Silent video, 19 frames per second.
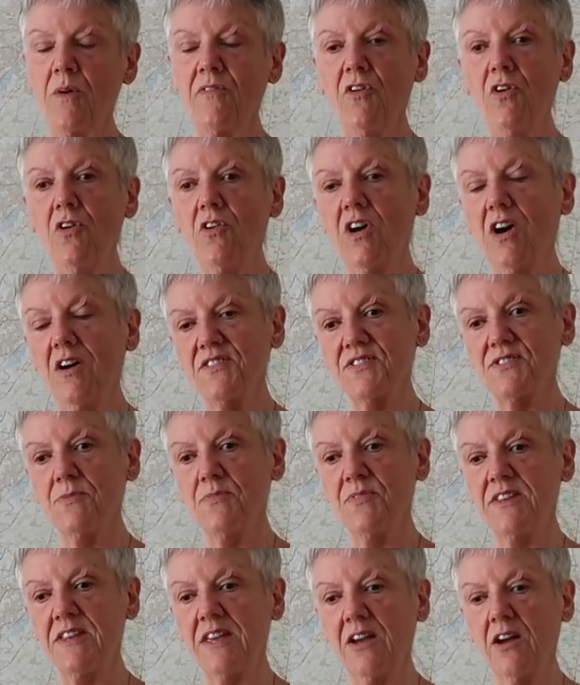all got
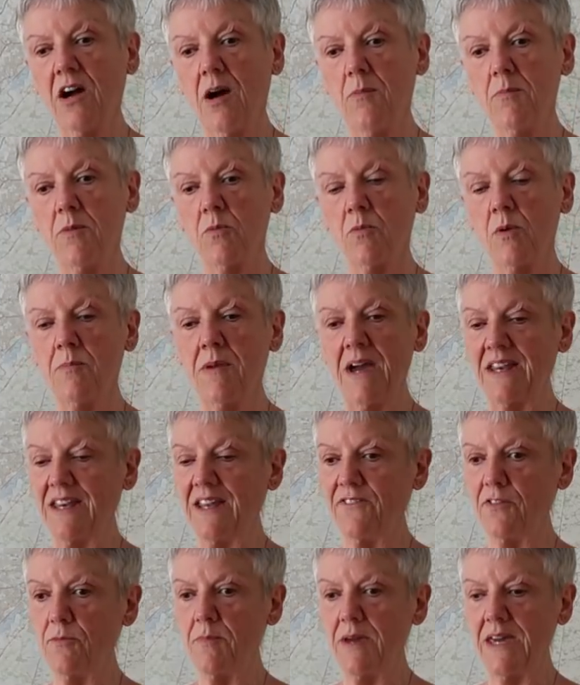something in common. We may
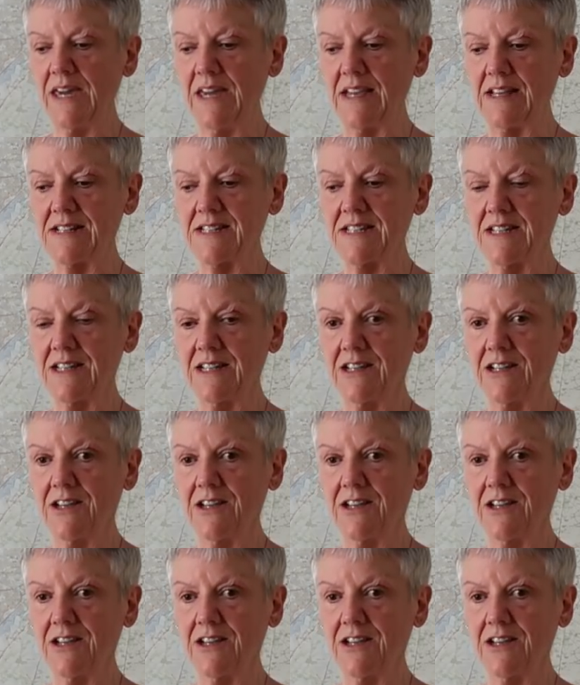never meet.